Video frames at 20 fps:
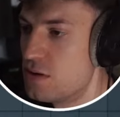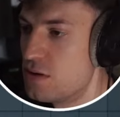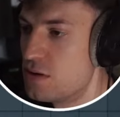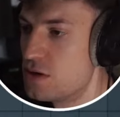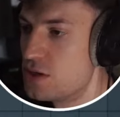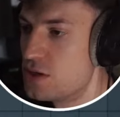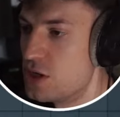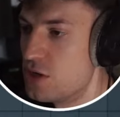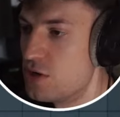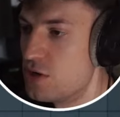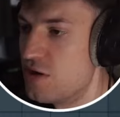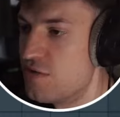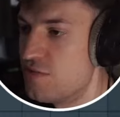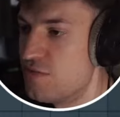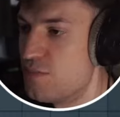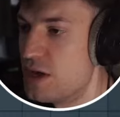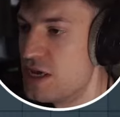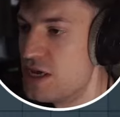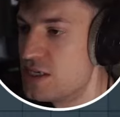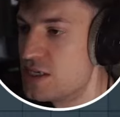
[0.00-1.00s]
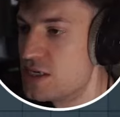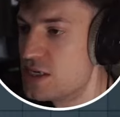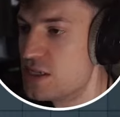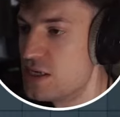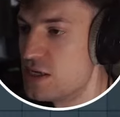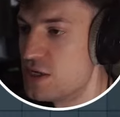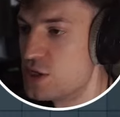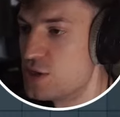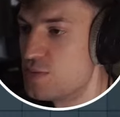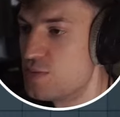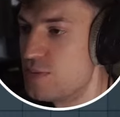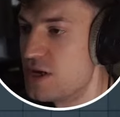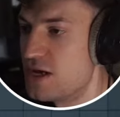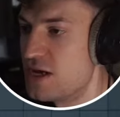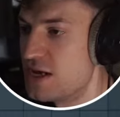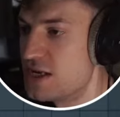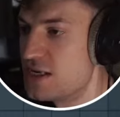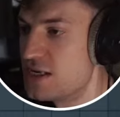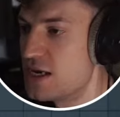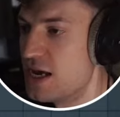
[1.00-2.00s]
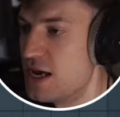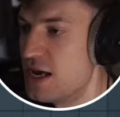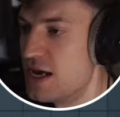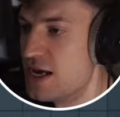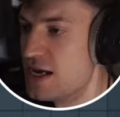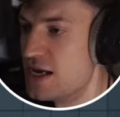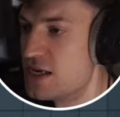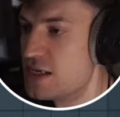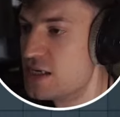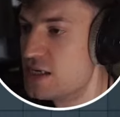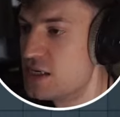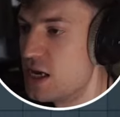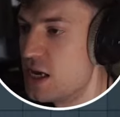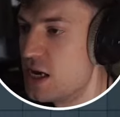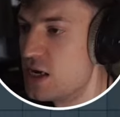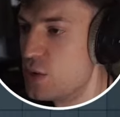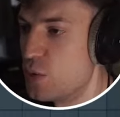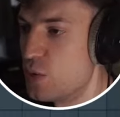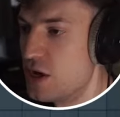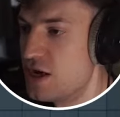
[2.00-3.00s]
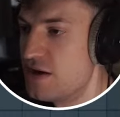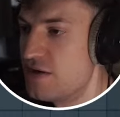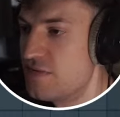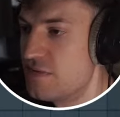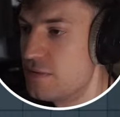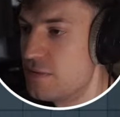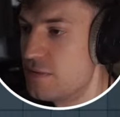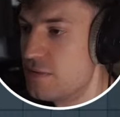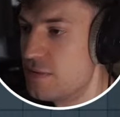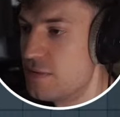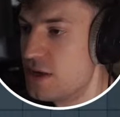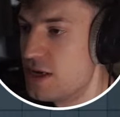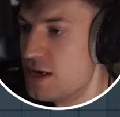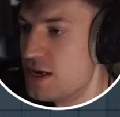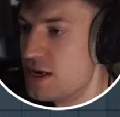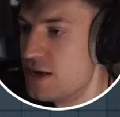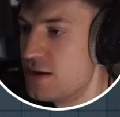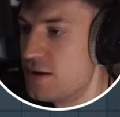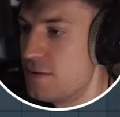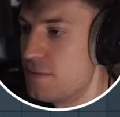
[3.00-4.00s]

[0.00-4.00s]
So basically just picked a sine wave here,